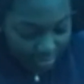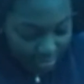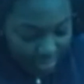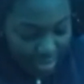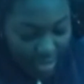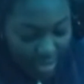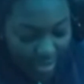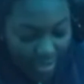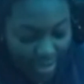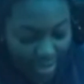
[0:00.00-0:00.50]

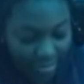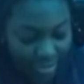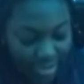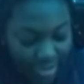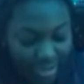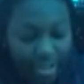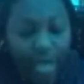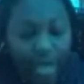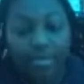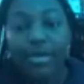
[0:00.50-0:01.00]
yeah, because
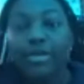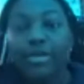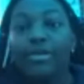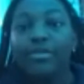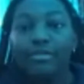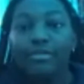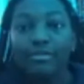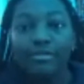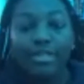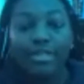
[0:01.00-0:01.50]
my top
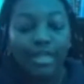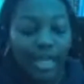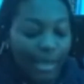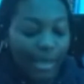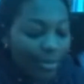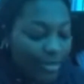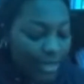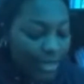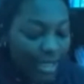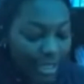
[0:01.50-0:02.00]
coat that
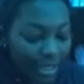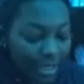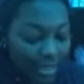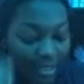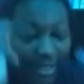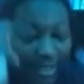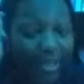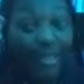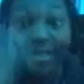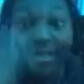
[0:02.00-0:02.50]
came with the
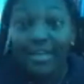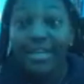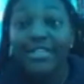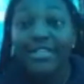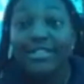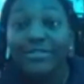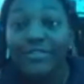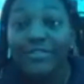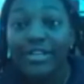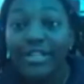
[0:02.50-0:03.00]
kit
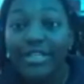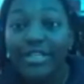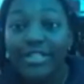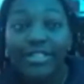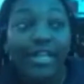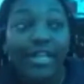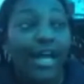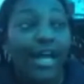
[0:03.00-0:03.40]
is finished.